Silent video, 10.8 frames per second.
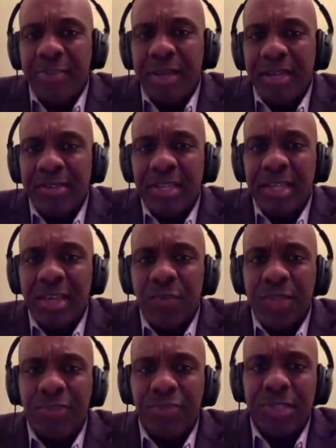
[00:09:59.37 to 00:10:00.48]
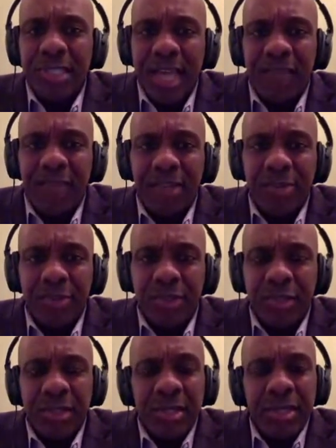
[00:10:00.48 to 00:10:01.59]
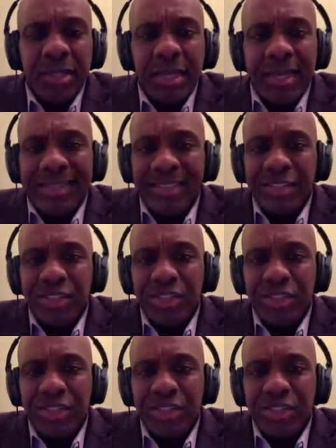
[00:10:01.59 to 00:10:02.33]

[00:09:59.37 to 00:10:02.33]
because he went through this evolution and this